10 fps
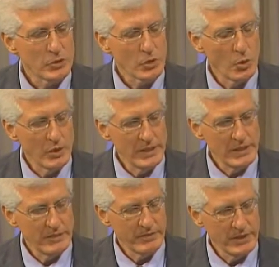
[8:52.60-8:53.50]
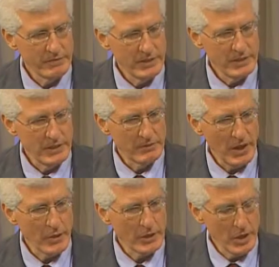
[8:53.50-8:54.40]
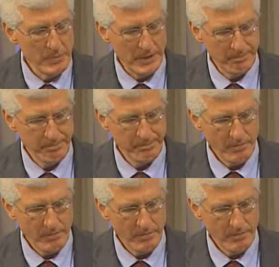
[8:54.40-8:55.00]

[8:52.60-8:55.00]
So if I were to come in